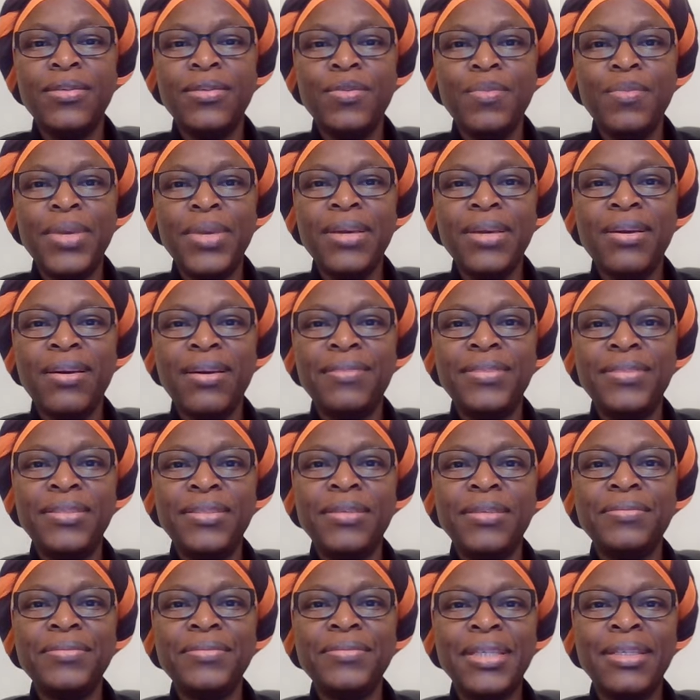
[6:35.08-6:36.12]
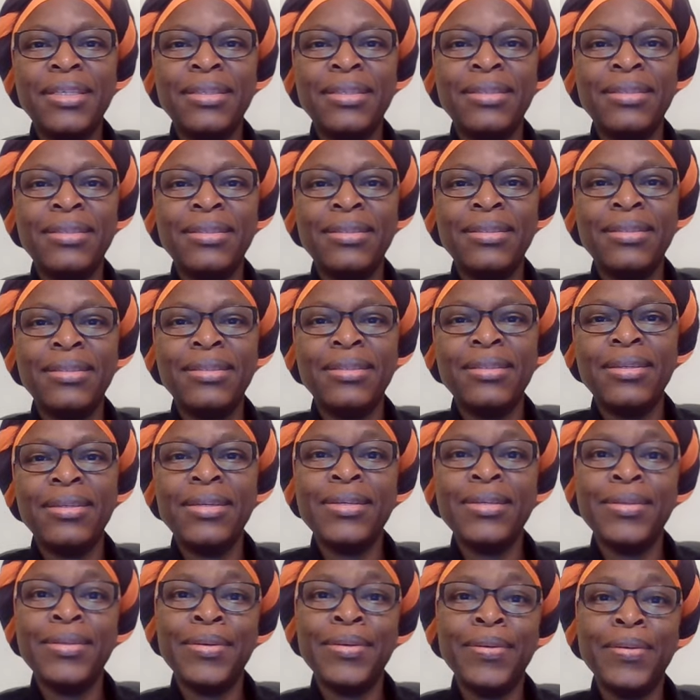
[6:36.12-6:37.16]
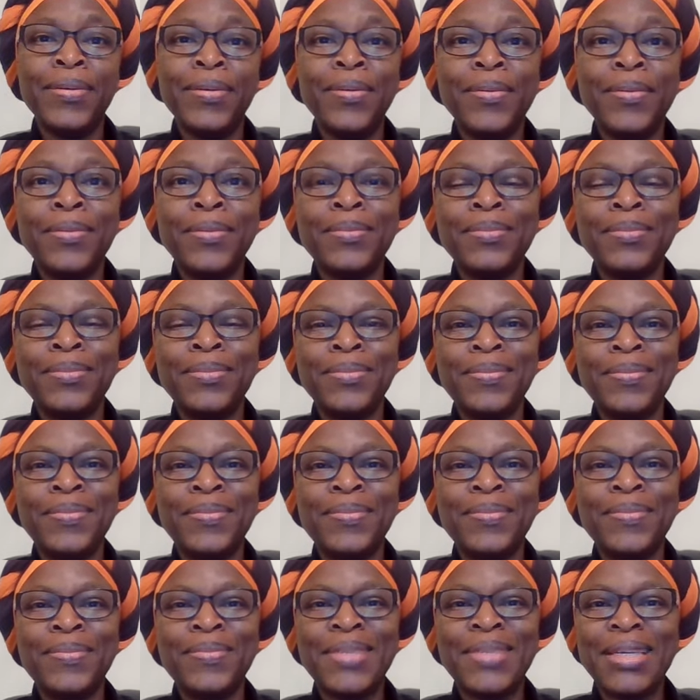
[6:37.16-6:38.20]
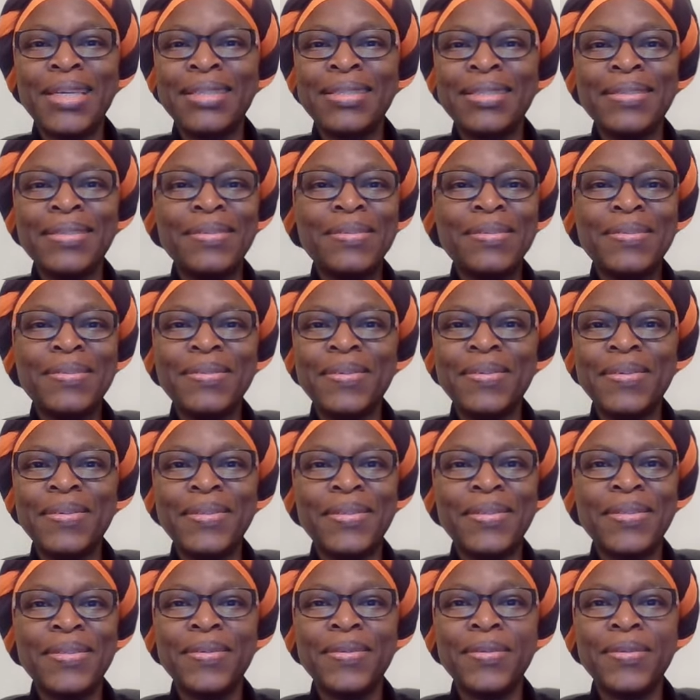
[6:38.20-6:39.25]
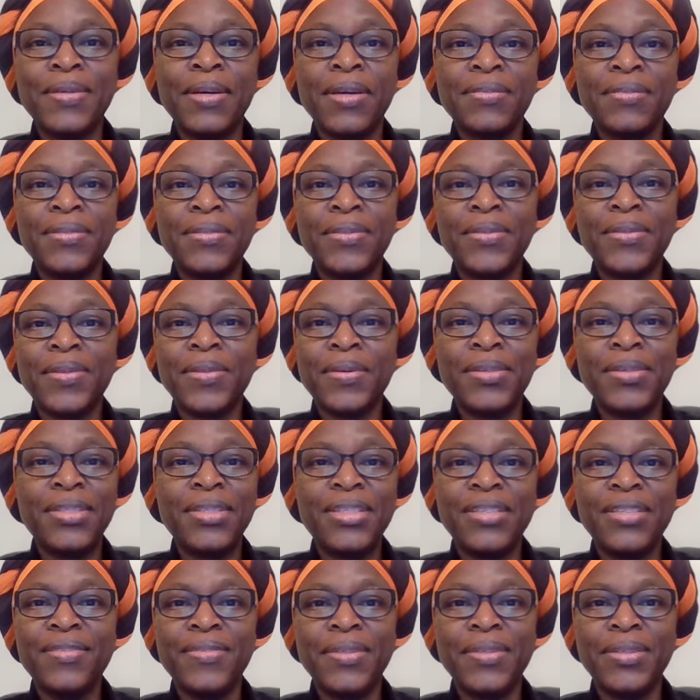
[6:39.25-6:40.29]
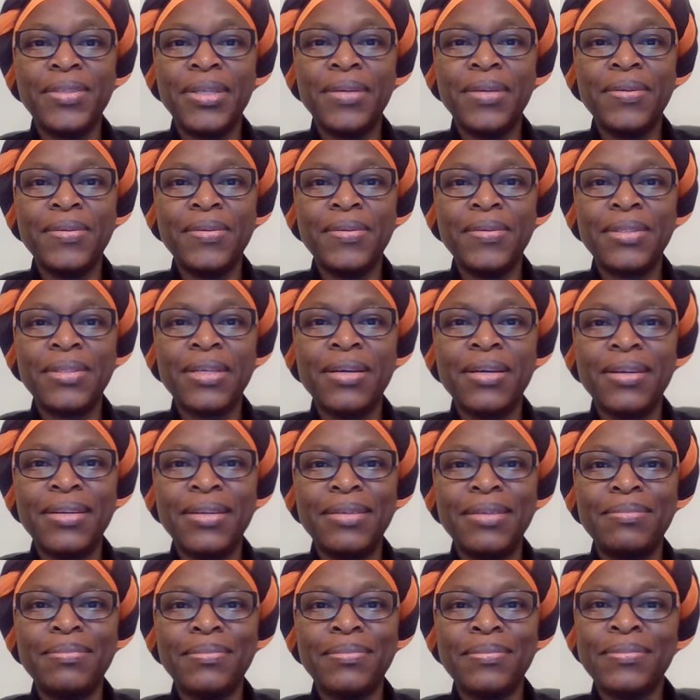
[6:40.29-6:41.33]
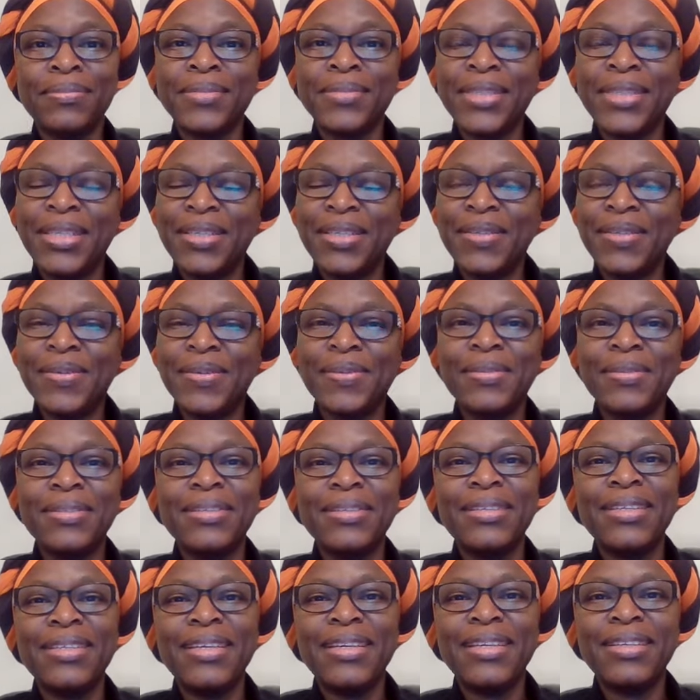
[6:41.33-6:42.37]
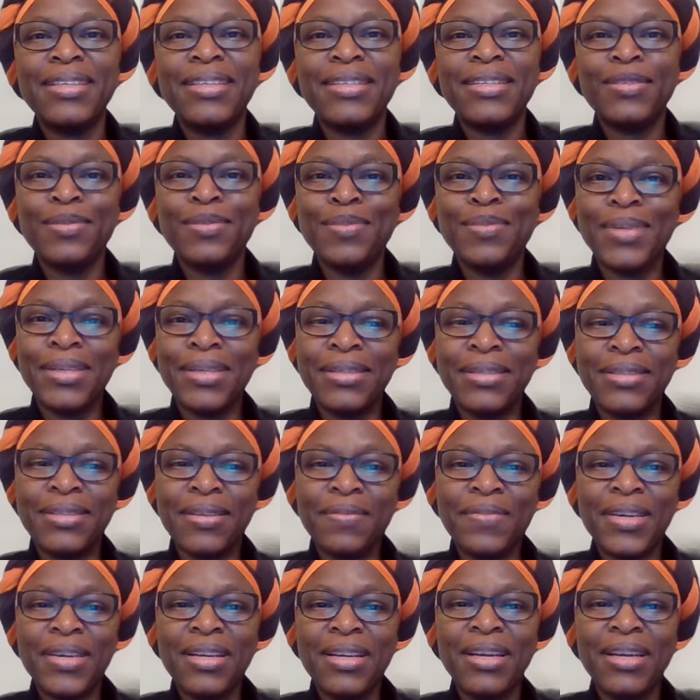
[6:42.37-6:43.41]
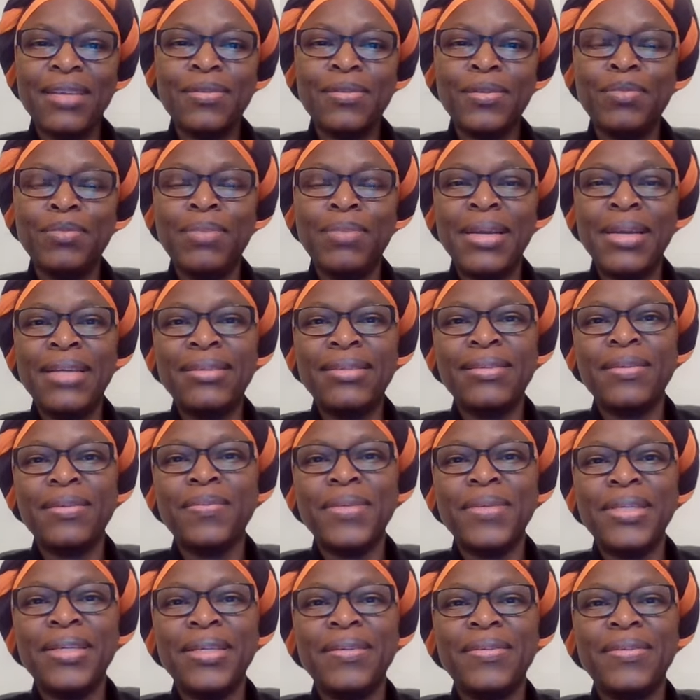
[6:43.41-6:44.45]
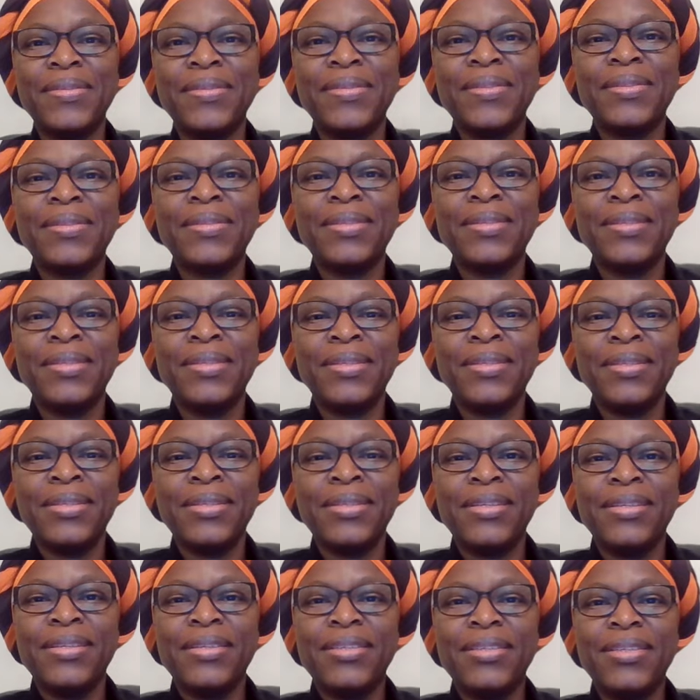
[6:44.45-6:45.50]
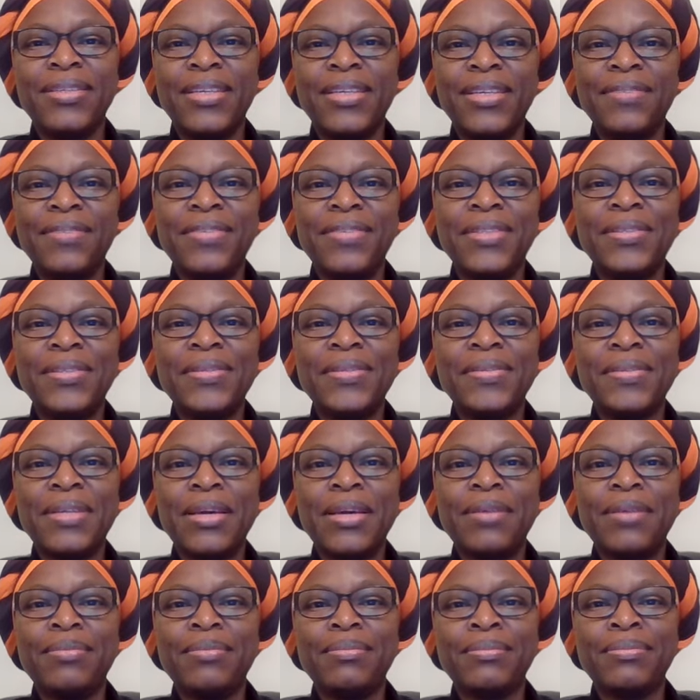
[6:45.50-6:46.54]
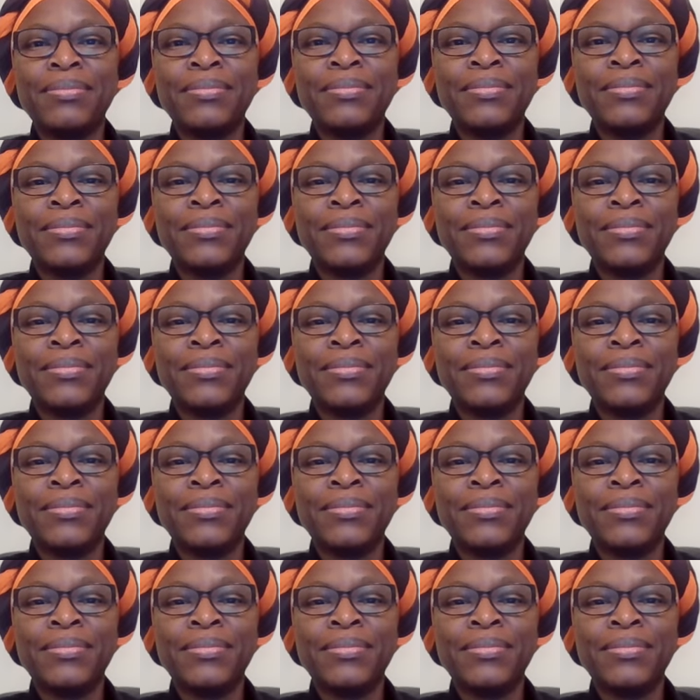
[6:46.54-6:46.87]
You may have something in your home that you do not use. You haven't touched it for a long time. It could be something that would bless someone else. Give it to them.